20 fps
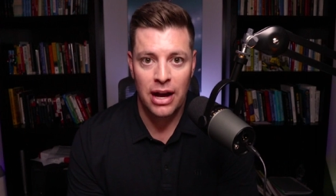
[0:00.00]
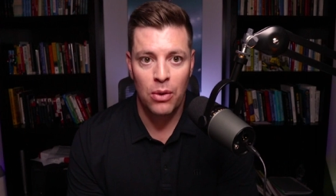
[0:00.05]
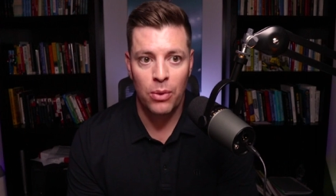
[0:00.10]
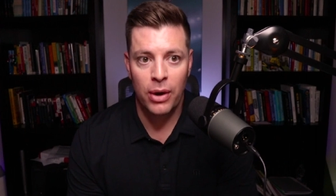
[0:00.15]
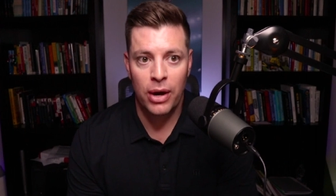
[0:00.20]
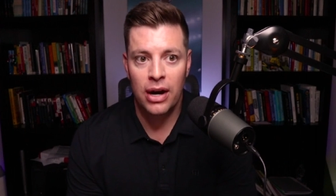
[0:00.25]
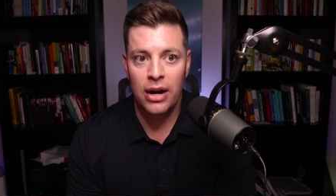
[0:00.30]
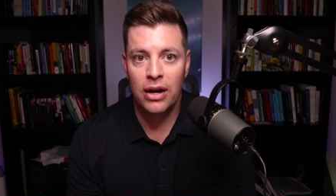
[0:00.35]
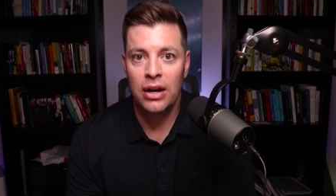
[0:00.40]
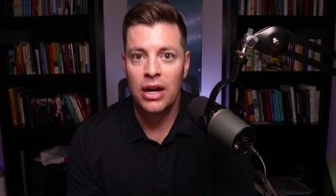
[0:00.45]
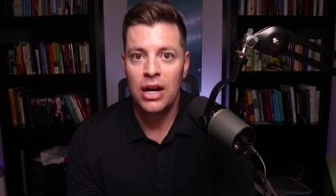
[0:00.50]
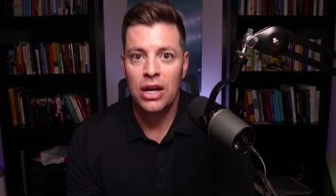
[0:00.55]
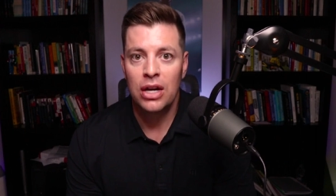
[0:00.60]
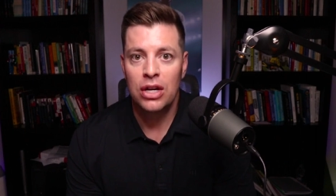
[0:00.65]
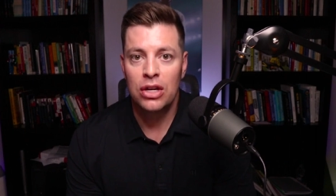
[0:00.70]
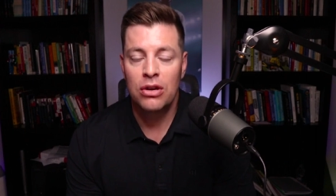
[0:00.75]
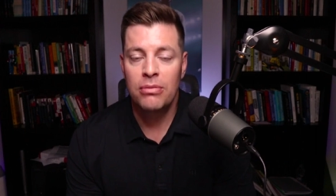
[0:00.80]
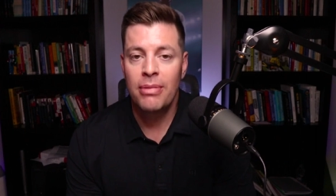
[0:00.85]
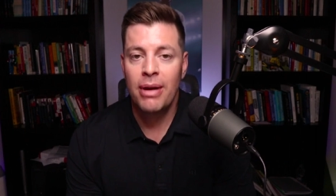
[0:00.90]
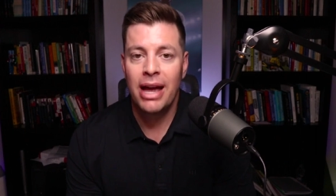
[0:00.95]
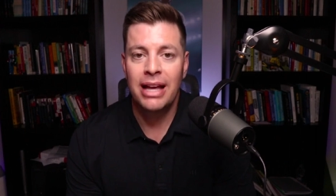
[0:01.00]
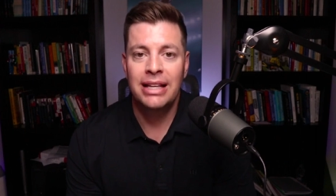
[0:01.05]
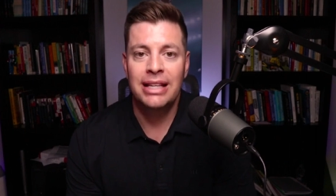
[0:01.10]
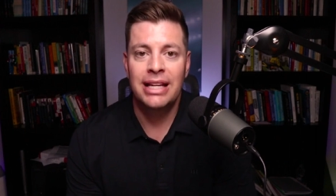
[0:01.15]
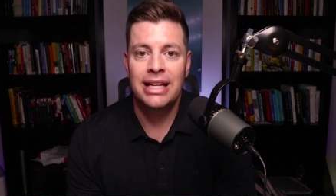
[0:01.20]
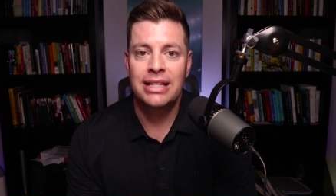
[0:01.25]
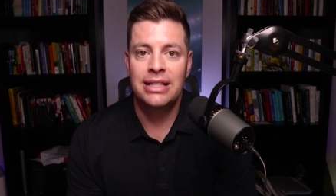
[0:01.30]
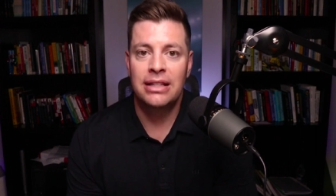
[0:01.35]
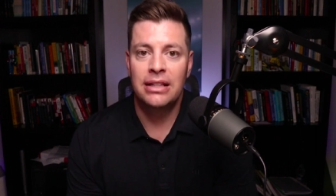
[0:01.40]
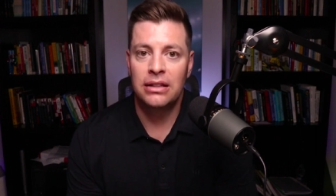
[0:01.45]
where you may
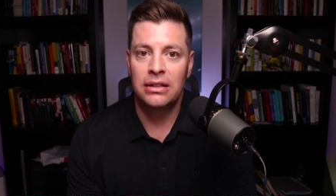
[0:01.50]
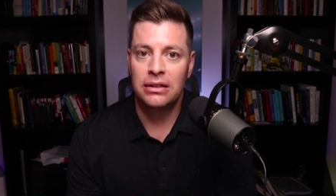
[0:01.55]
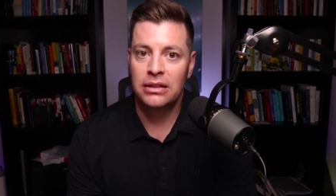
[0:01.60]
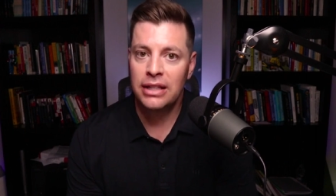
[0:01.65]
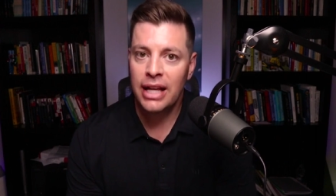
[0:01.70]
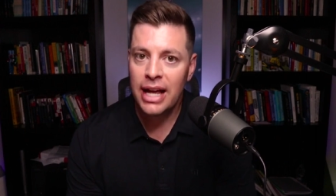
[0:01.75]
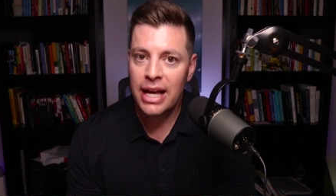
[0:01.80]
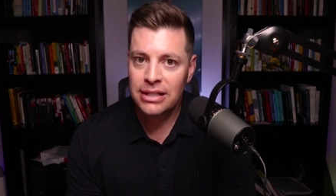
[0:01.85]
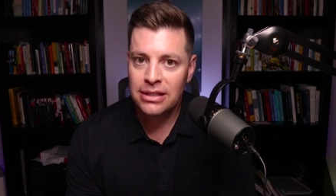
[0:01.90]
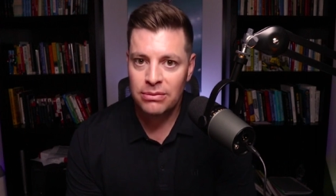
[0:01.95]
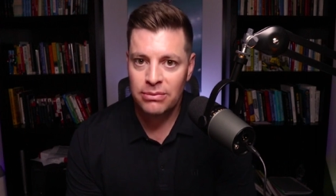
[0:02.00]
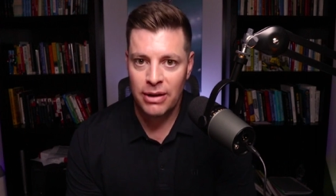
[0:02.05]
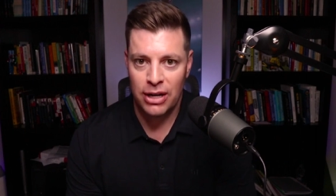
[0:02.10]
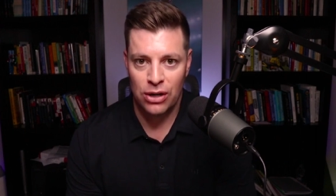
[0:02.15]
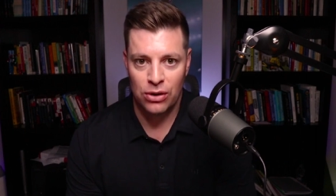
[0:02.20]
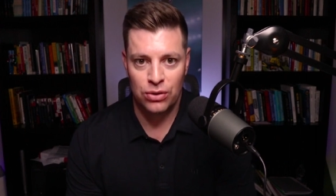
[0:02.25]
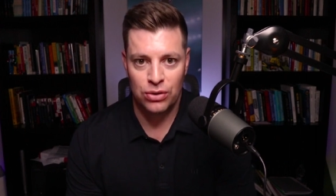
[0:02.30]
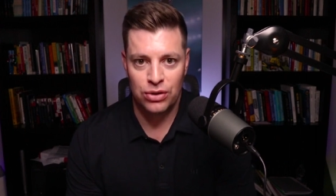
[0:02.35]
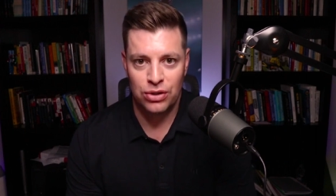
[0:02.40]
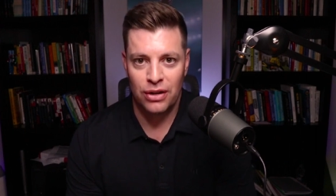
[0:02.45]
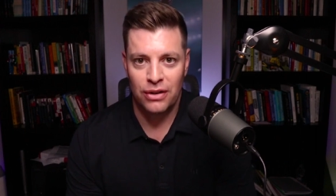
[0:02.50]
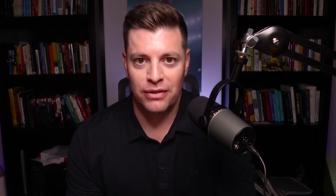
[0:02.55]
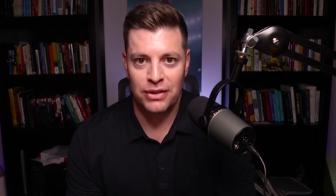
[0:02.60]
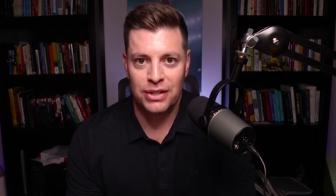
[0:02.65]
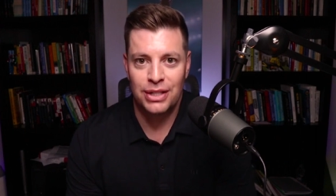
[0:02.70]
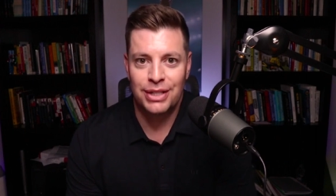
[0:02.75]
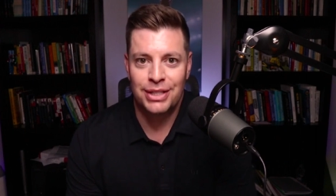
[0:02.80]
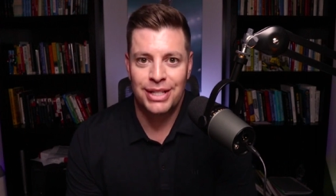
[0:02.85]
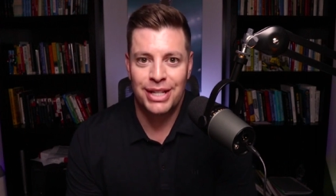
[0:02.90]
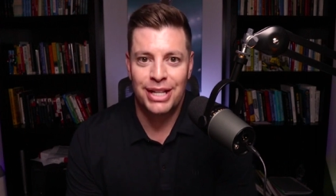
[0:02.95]
need less medical
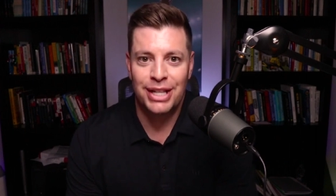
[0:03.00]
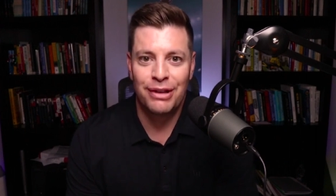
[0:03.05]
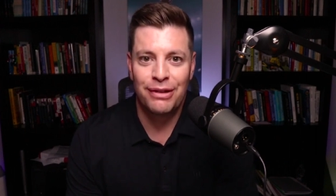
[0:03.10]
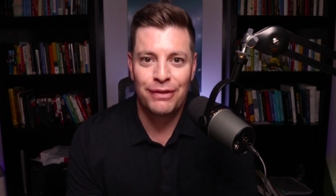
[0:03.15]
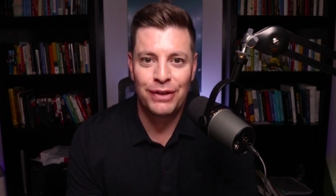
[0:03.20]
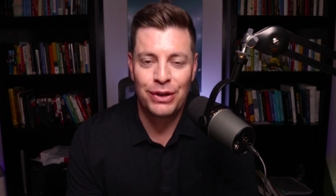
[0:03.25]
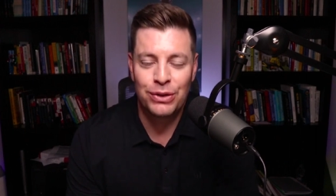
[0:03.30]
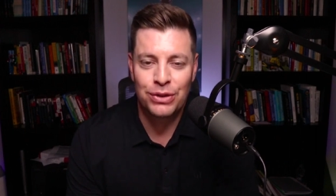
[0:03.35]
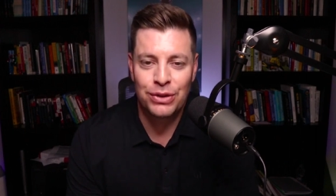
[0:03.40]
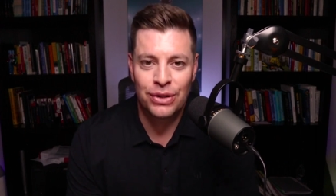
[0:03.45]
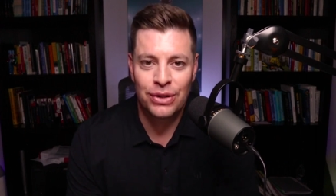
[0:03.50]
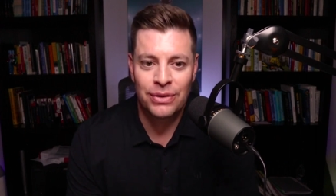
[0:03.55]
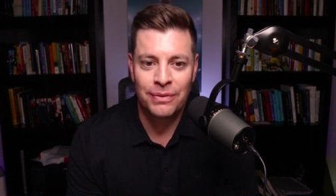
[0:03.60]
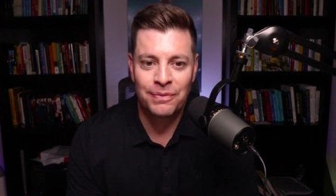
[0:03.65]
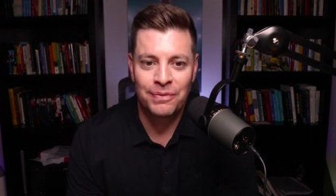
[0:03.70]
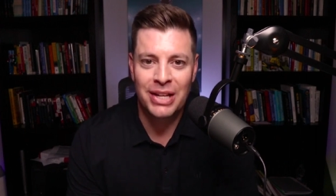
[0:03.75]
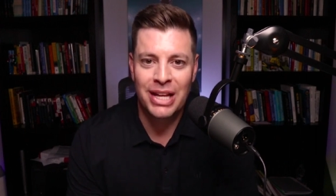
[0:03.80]
services in the future?